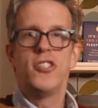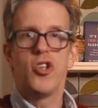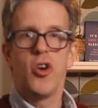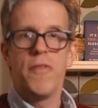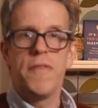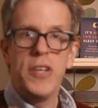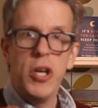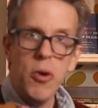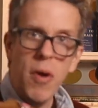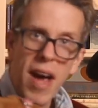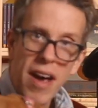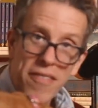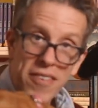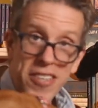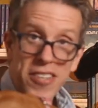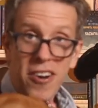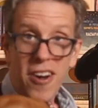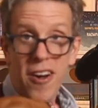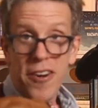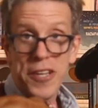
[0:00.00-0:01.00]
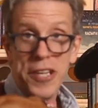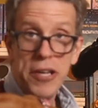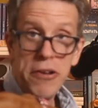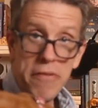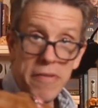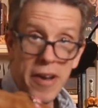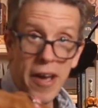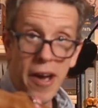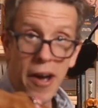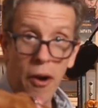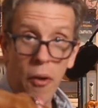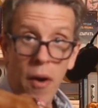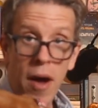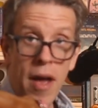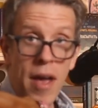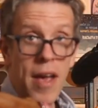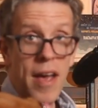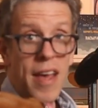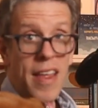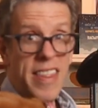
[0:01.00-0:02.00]
So if you have a dog, you know
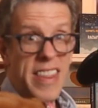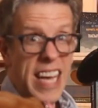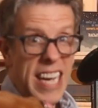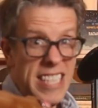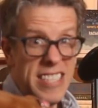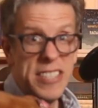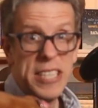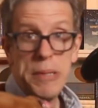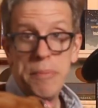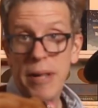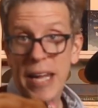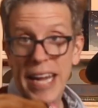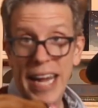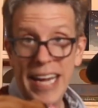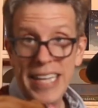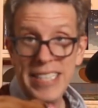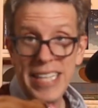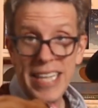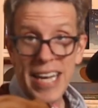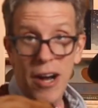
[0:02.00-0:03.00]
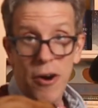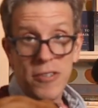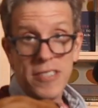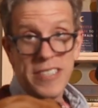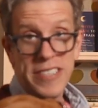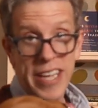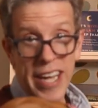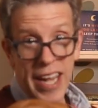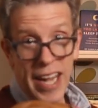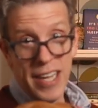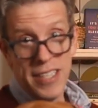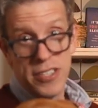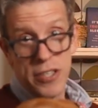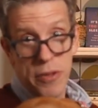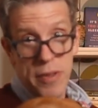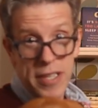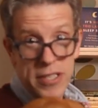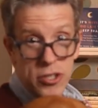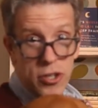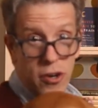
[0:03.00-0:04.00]
they sleep like 18 hours a day.
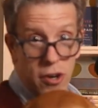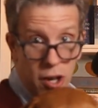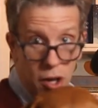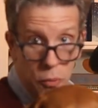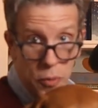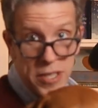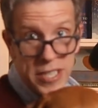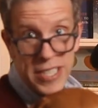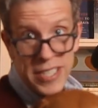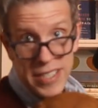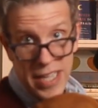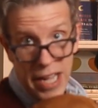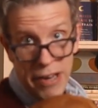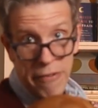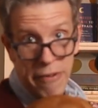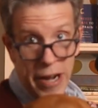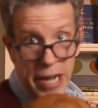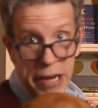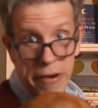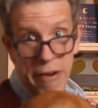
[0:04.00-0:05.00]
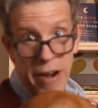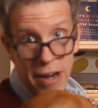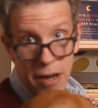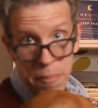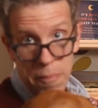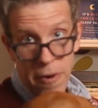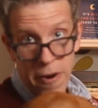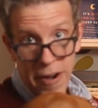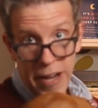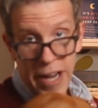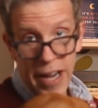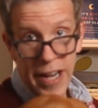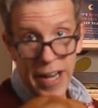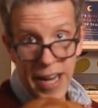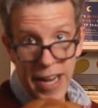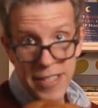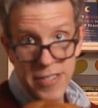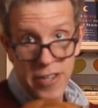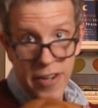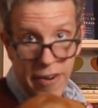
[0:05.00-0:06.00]
So this girl, when she's not running around and barking
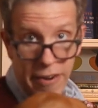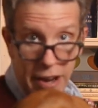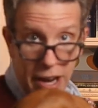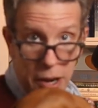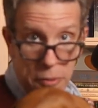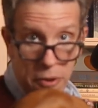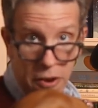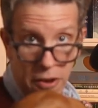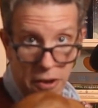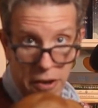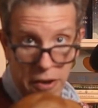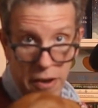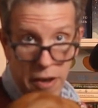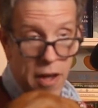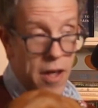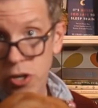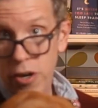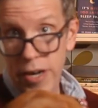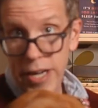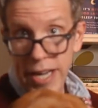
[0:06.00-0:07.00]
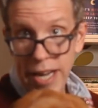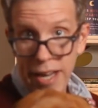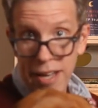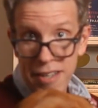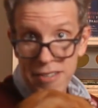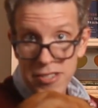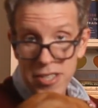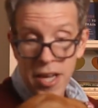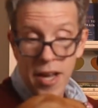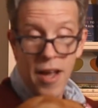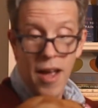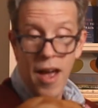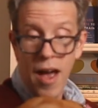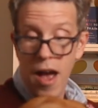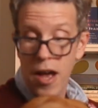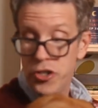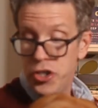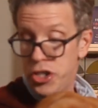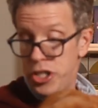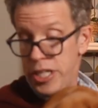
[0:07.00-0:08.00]
at kids in our neighborhood, sorry kids,
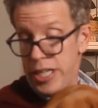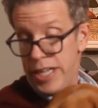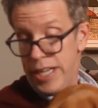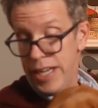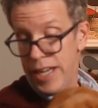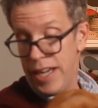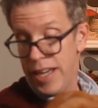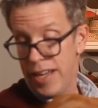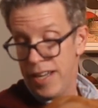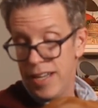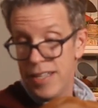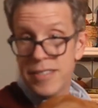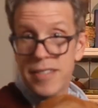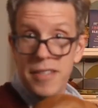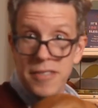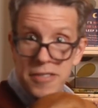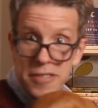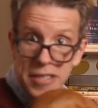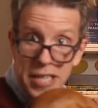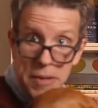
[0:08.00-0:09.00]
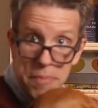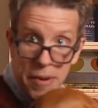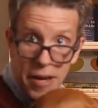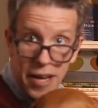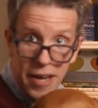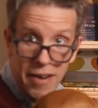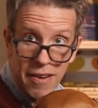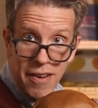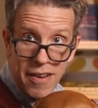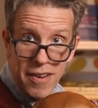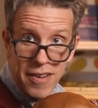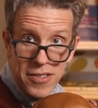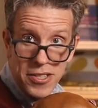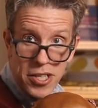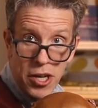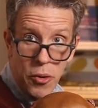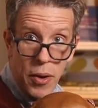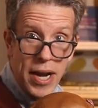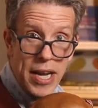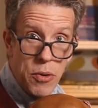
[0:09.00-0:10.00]
she is sleeping.
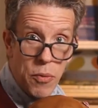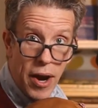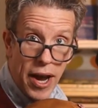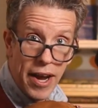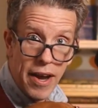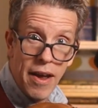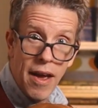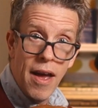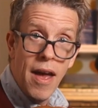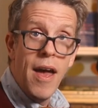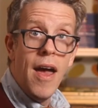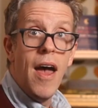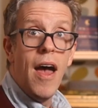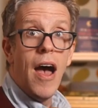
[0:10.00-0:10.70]
So anyway,